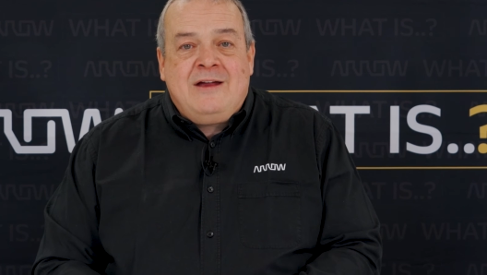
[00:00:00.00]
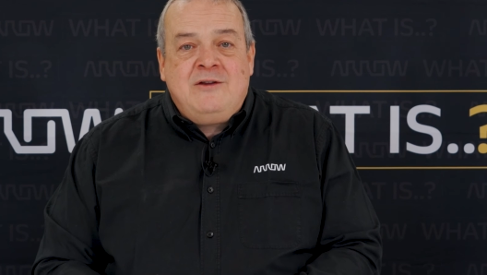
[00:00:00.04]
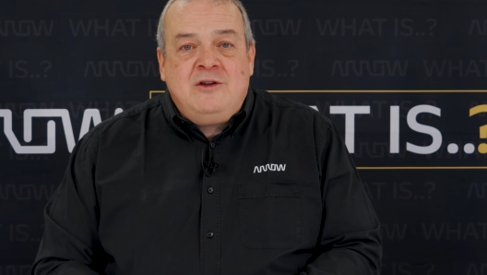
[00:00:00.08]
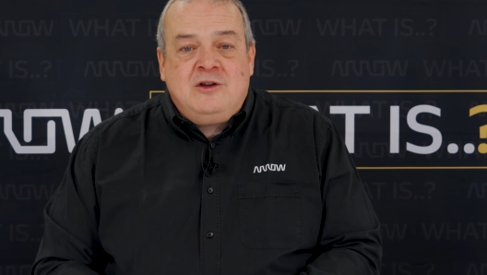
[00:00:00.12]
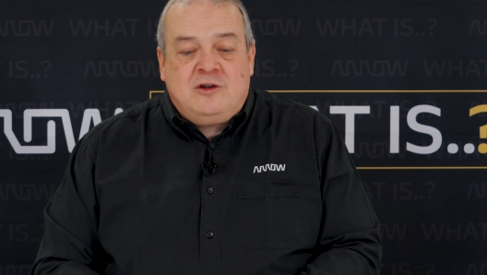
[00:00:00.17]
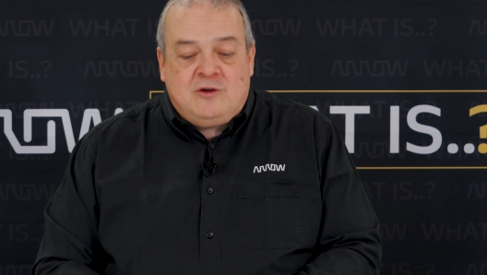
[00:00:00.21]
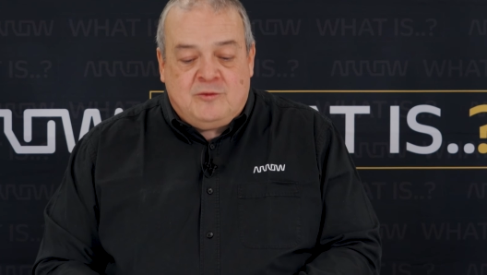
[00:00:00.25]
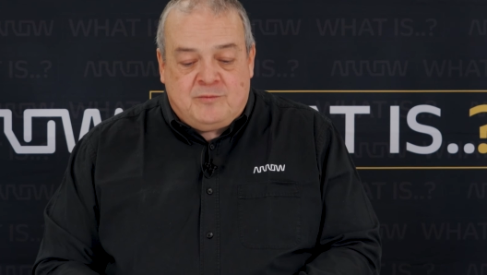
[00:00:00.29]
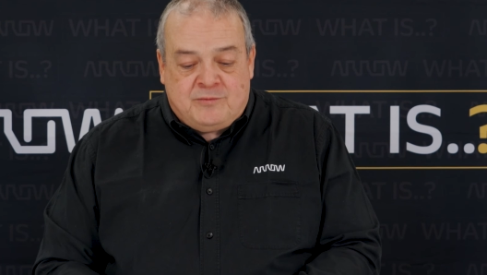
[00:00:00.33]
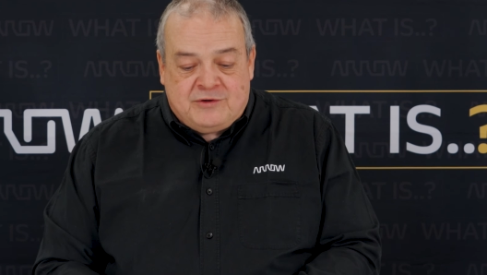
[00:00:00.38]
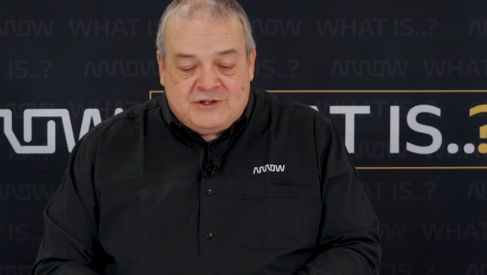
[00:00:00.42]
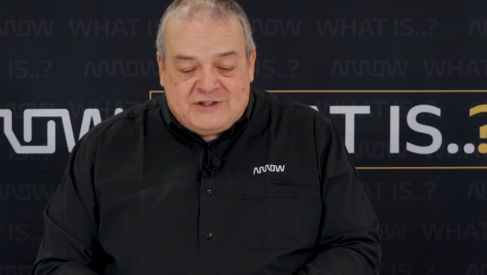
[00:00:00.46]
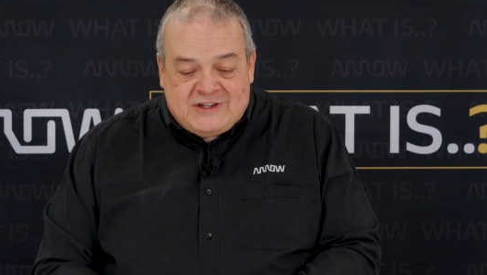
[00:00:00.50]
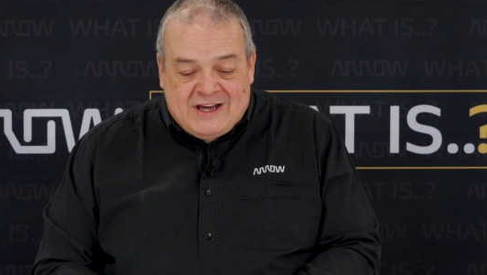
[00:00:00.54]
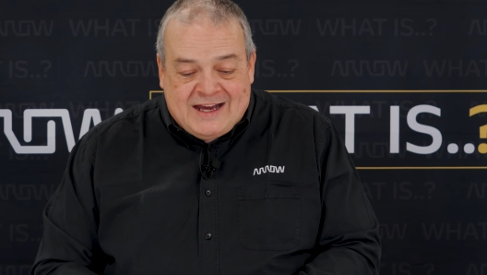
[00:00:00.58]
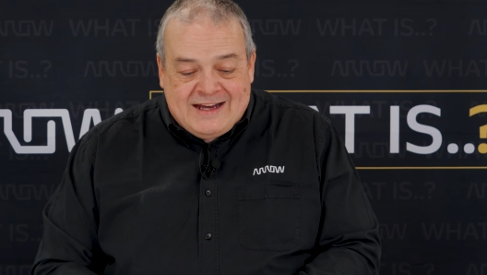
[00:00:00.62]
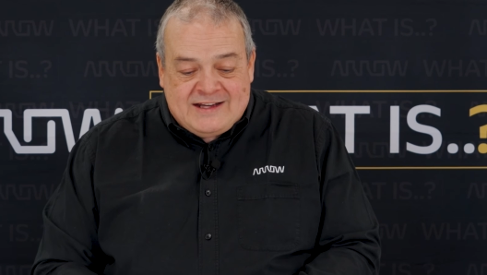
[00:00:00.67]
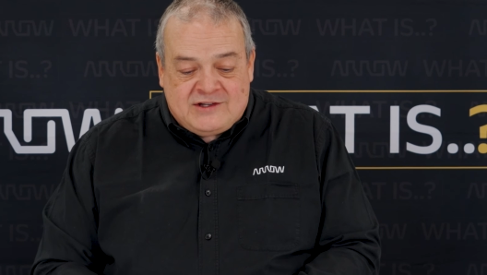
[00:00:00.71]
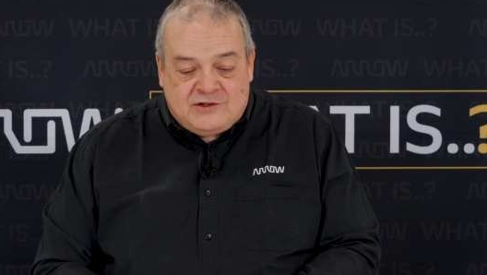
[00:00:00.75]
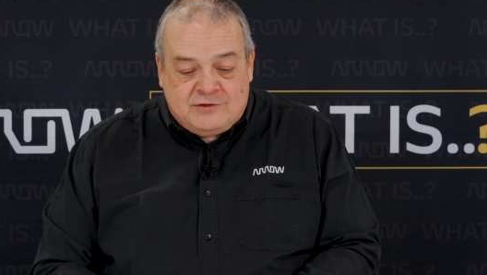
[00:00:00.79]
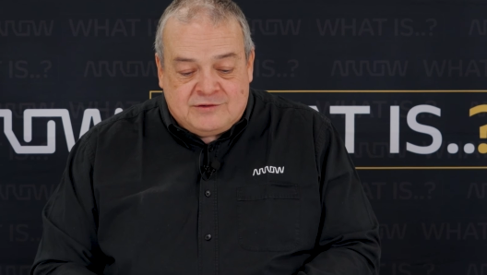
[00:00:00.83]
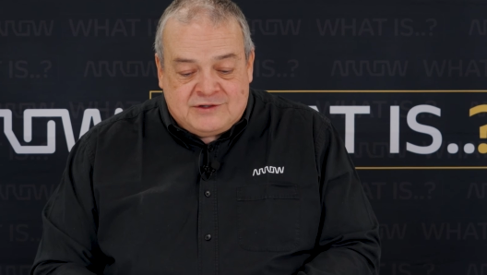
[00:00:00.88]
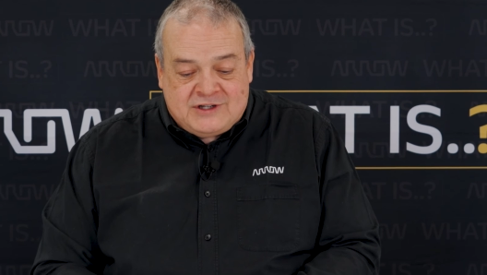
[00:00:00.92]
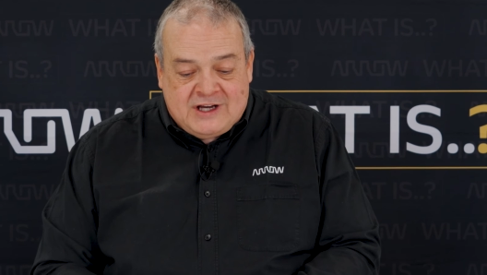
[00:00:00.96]
you can
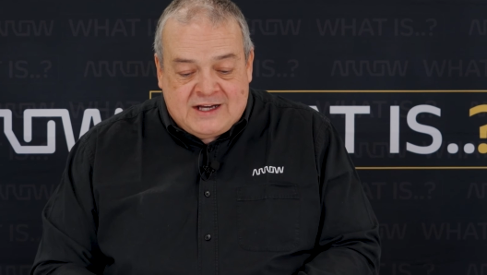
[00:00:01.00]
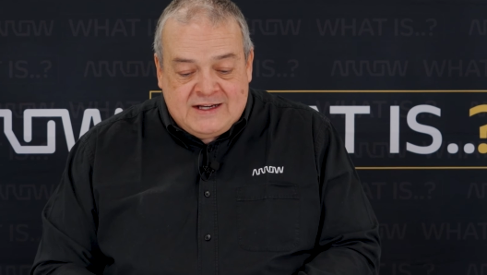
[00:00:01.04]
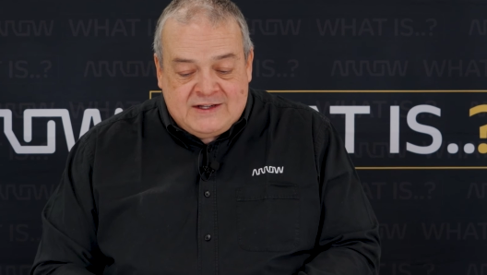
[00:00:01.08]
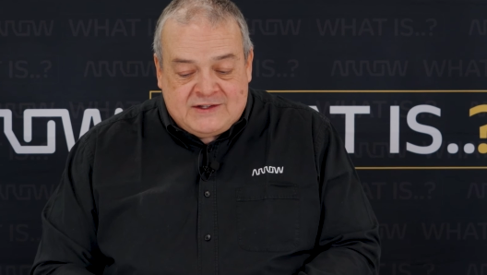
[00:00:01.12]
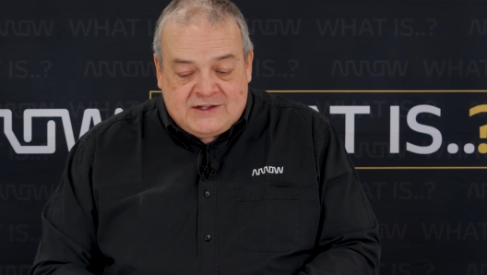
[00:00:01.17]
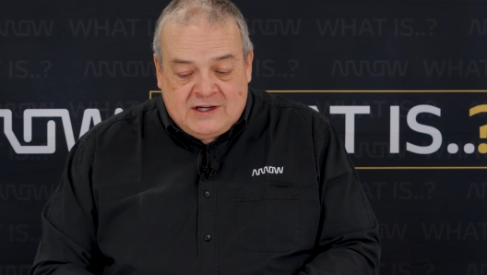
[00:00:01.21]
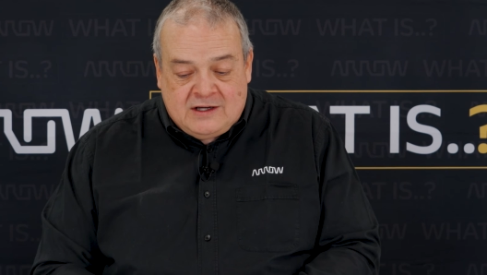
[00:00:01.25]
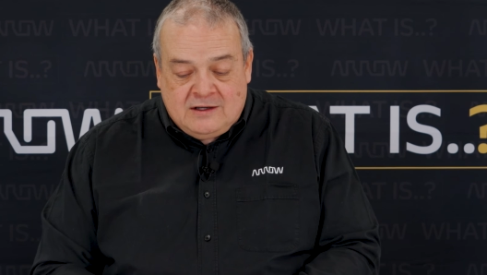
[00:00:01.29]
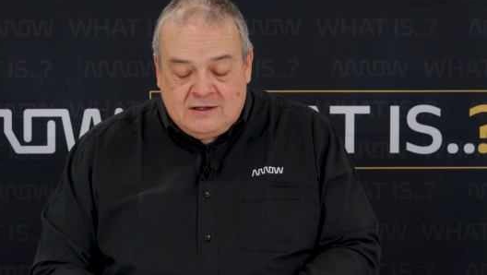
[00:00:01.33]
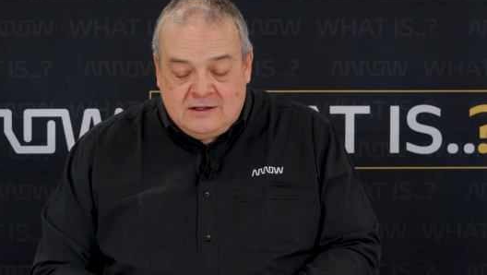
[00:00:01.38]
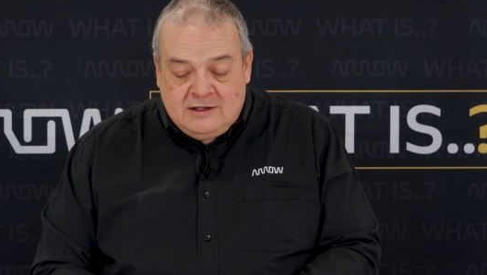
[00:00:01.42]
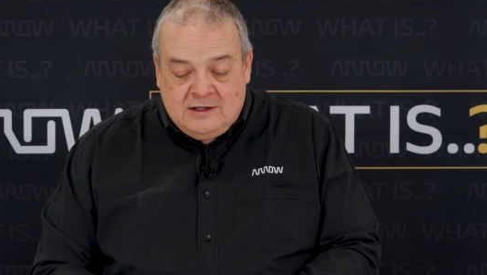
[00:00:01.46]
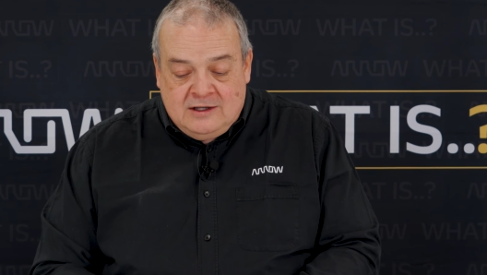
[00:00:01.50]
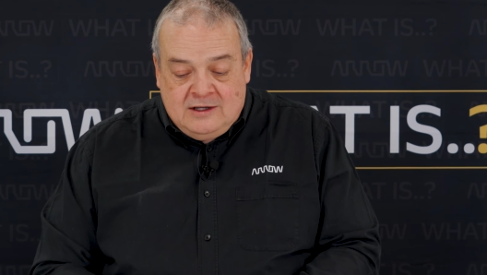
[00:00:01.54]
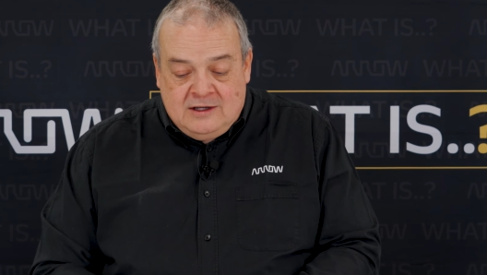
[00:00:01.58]
protect your data.